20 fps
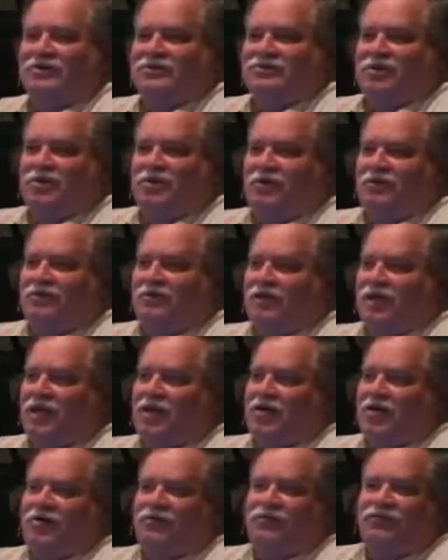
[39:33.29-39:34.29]
exo-
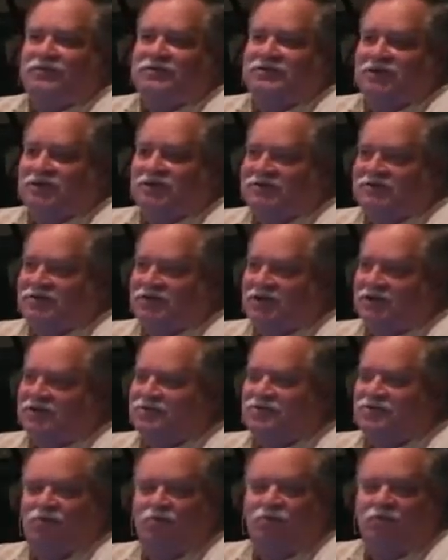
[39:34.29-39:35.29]
that office
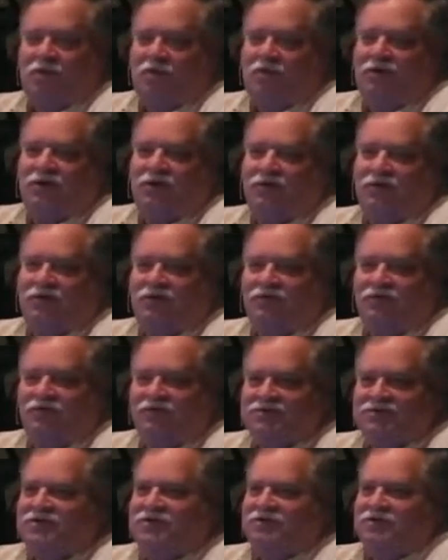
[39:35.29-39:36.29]
exists, you're probably going to get
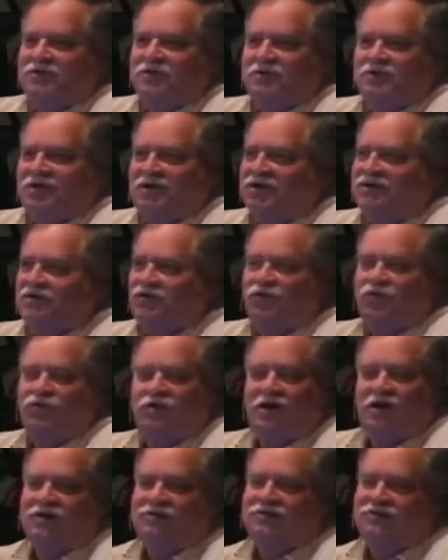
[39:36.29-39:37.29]
visited within the next few
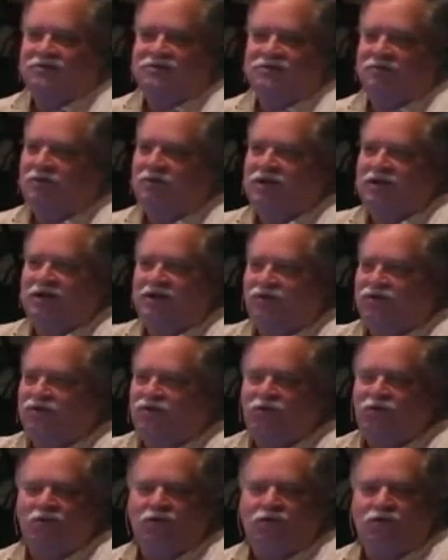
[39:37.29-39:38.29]
days of somebody giving
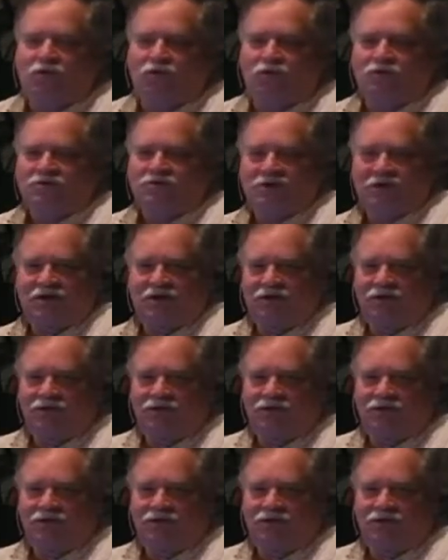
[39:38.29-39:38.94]
you a card saying,